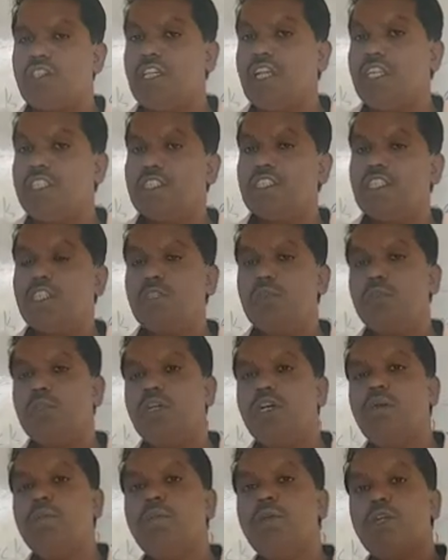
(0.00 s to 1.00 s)
change into
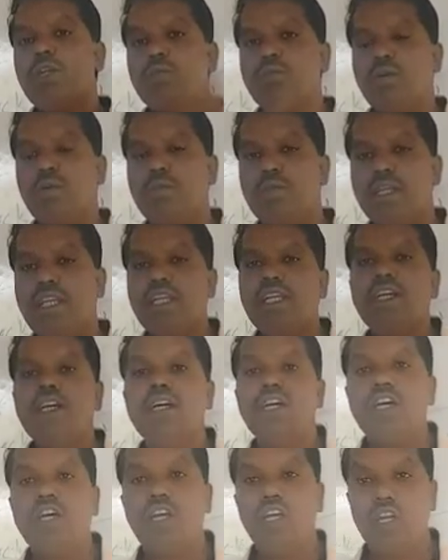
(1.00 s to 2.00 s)
the metamorphic
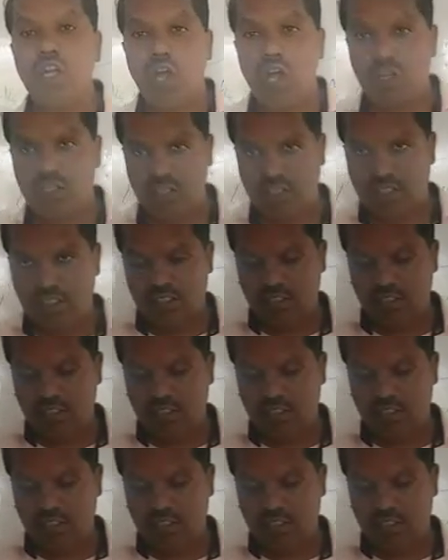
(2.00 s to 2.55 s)
rocks.